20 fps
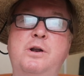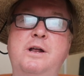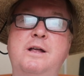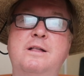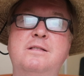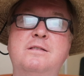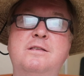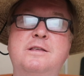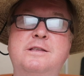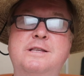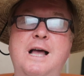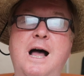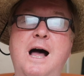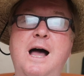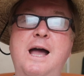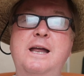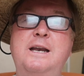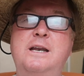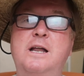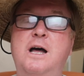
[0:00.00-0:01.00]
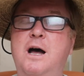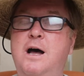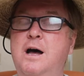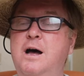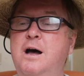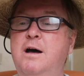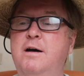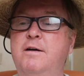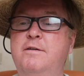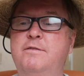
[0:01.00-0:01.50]
it inside
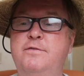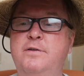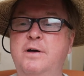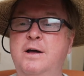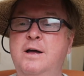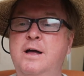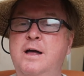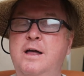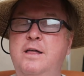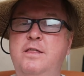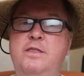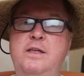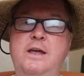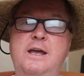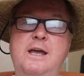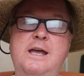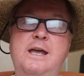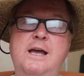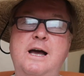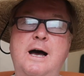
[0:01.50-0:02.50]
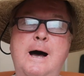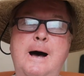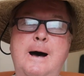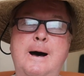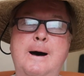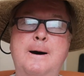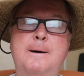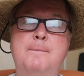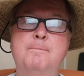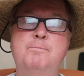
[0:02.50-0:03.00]
of the
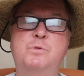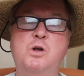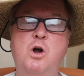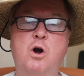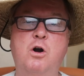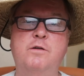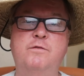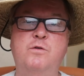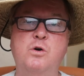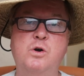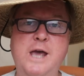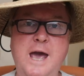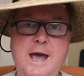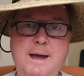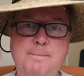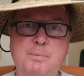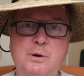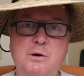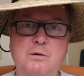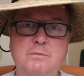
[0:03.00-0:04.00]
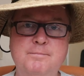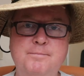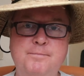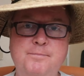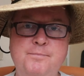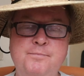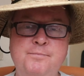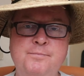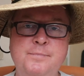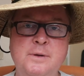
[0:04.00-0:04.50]
Carnival Caper
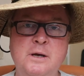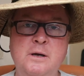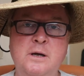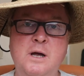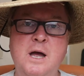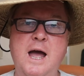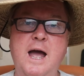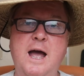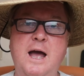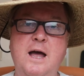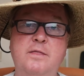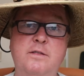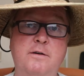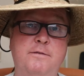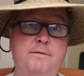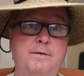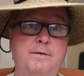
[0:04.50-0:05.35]
the